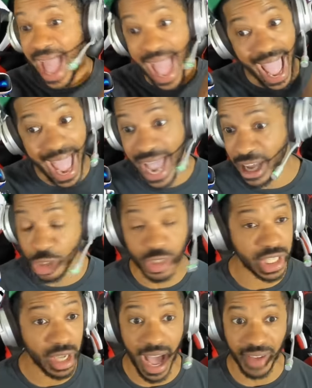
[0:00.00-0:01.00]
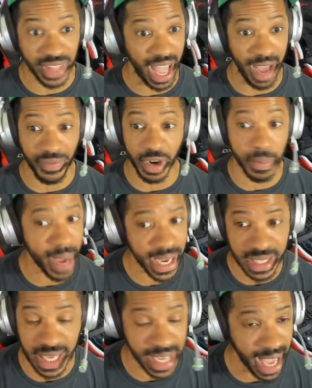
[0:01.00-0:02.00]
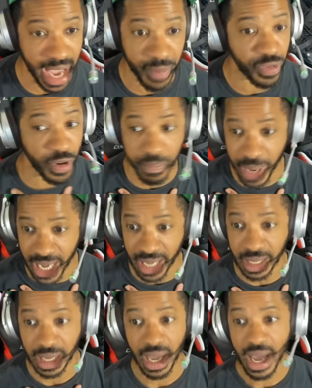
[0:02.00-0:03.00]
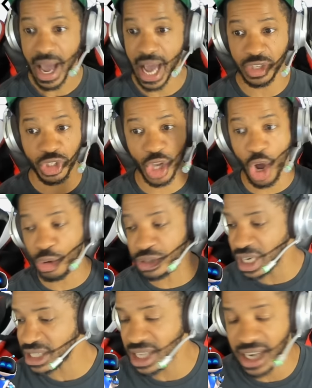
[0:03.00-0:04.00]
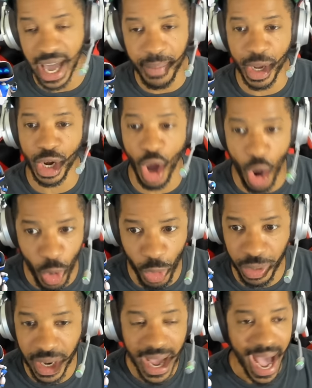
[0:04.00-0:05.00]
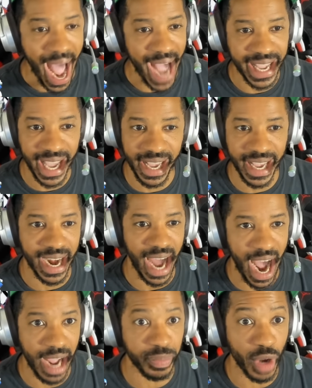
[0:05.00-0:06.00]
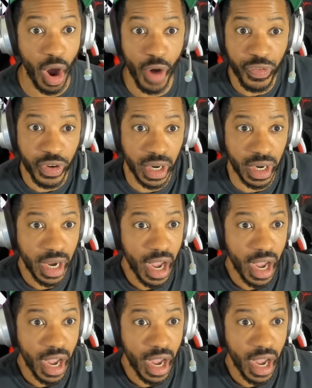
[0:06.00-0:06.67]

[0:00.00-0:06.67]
and you still have to have an amazing game for me. And so just the name alone, I can't get hyped off of